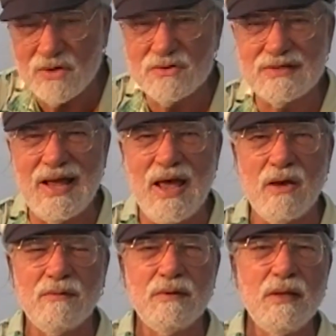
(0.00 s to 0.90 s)
goes
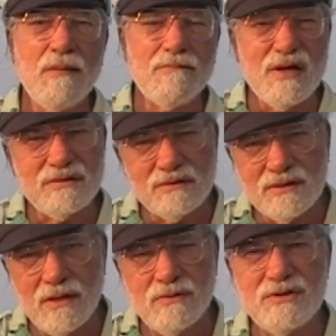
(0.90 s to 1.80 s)
down, muscle
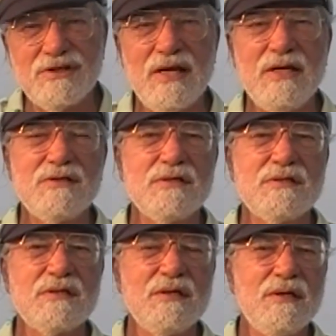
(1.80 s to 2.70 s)
tone
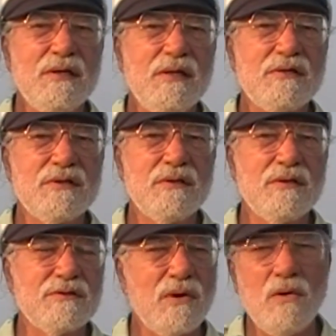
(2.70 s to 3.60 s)
changes. There's
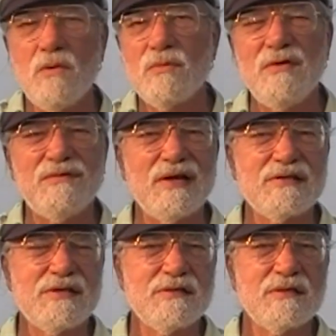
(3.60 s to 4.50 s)
a whole
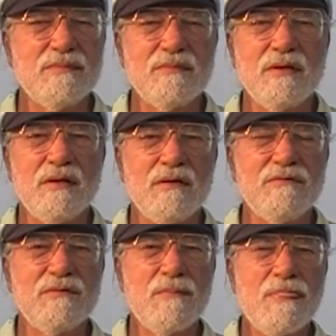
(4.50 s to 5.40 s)
reflex system
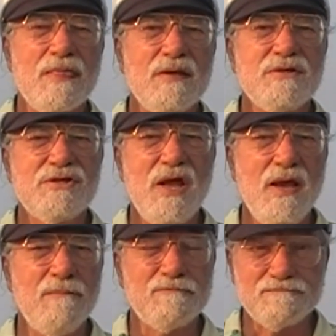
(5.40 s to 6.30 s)
of
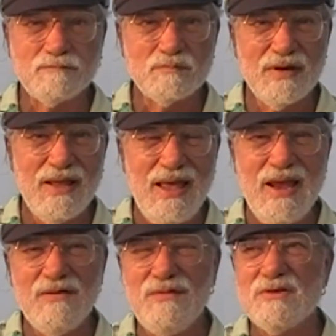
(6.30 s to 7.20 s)
shame.
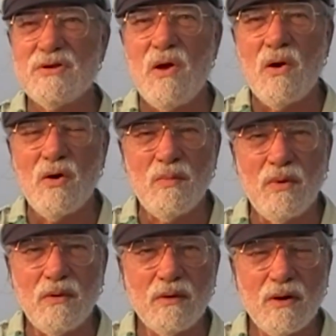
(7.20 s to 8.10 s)
And it feels
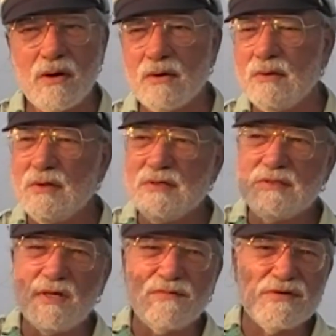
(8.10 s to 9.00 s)
horrible. Our
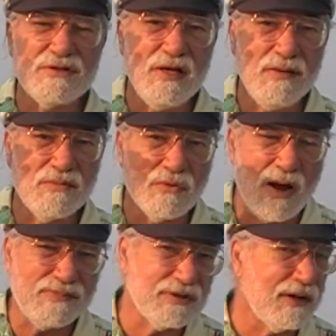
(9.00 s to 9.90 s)
self-esteem
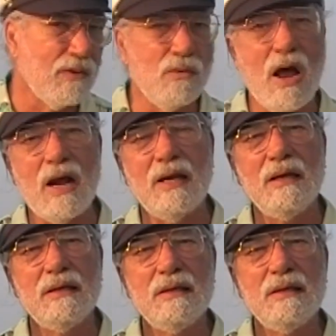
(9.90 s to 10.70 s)
drops like a rock,